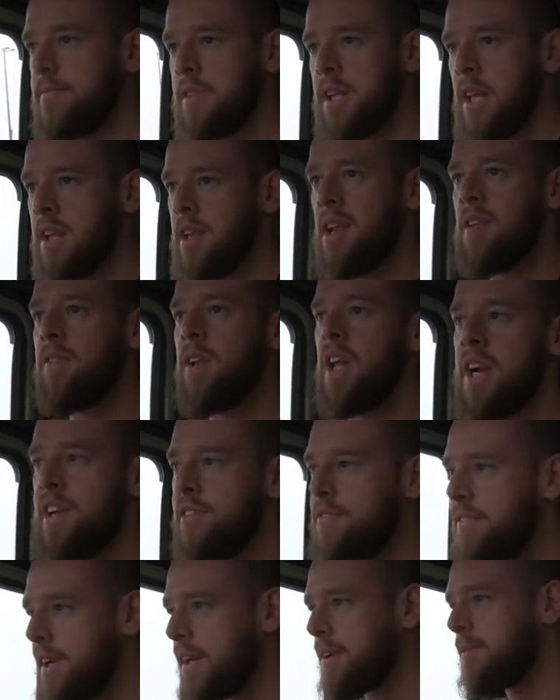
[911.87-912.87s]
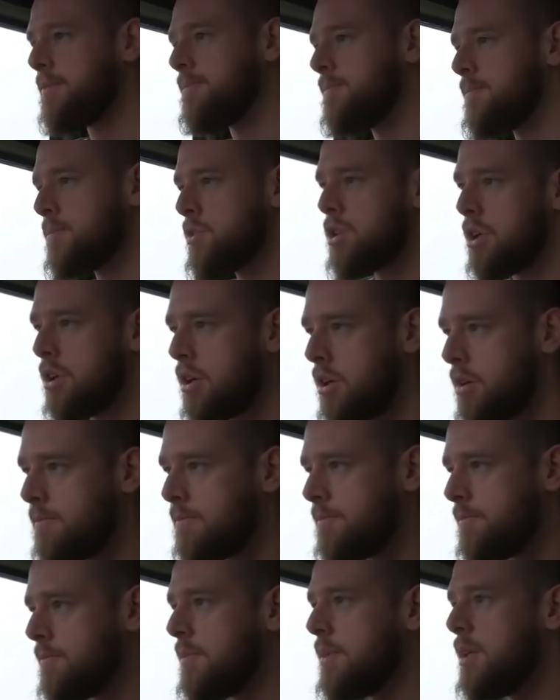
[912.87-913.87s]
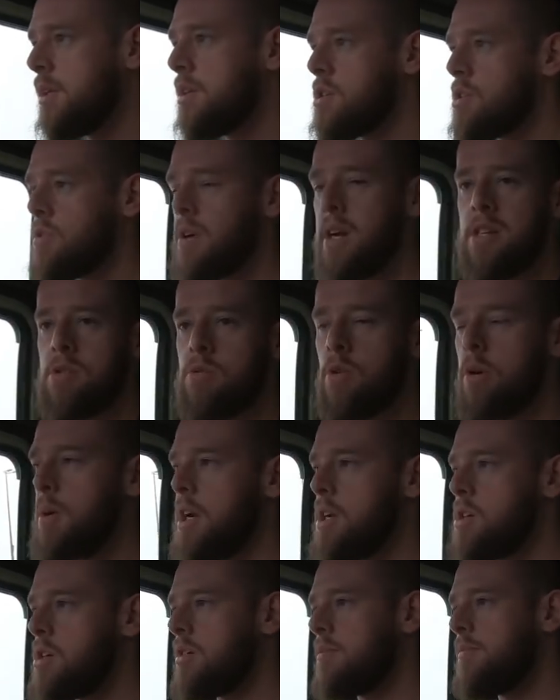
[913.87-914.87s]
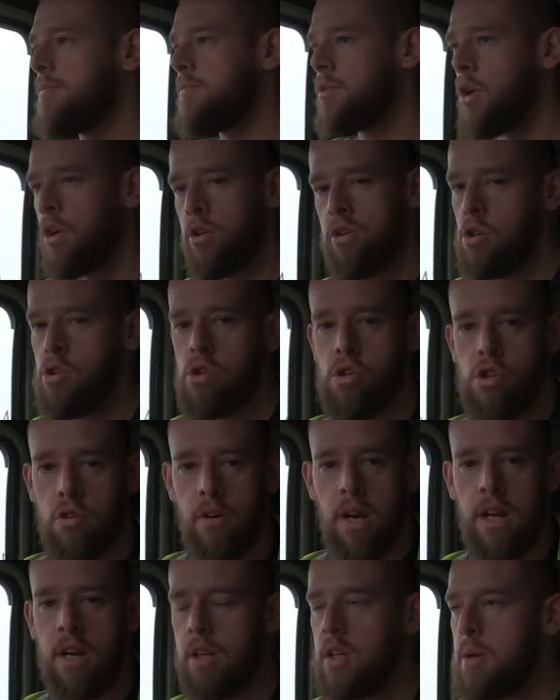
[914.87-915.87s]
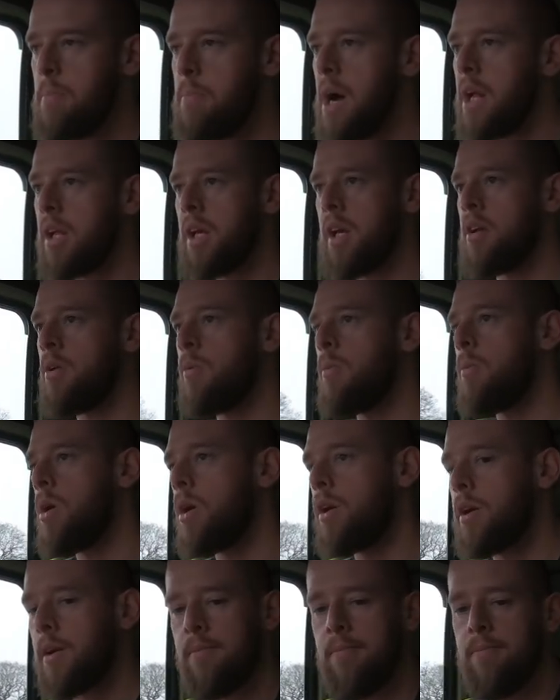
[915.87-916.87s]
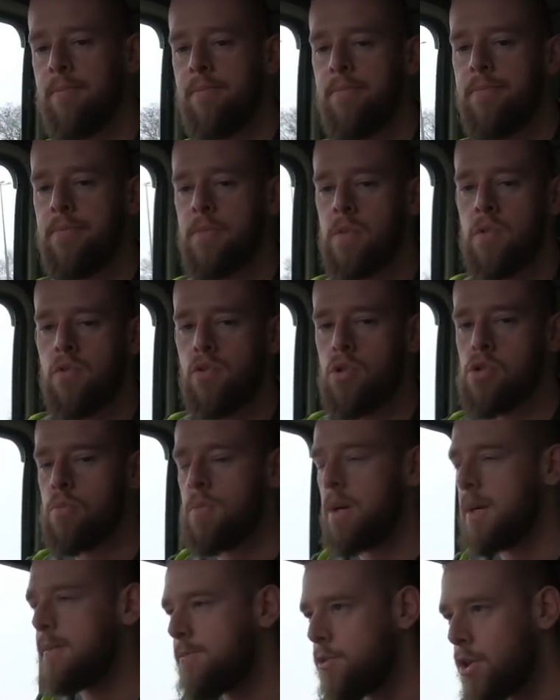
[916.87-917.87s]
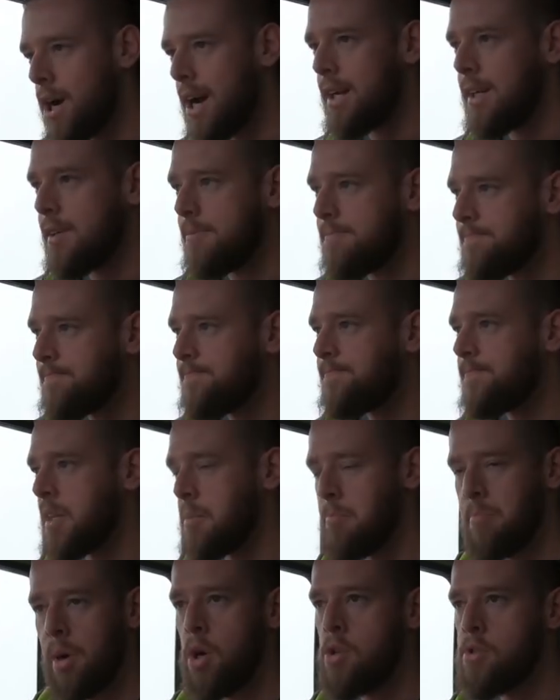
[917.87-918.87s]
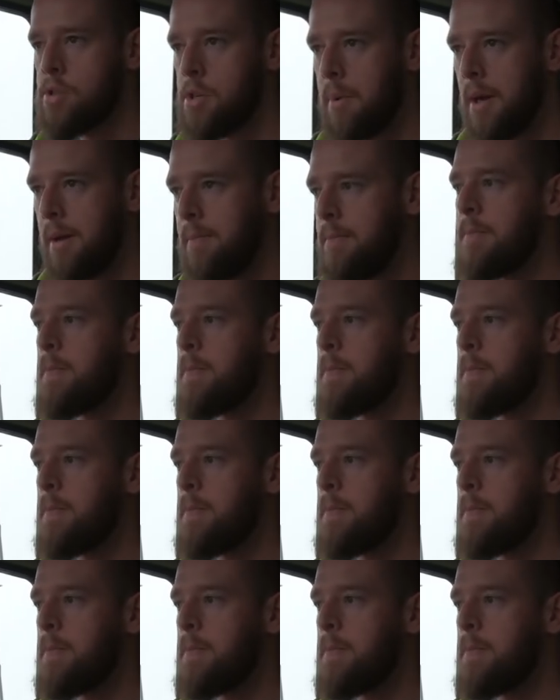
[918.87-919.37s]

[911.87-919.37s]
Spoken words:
Didn't level anything out, so screed's rubbish. Don't use screed on your belly, it don't work. Trust me, tried it. It burns a bit.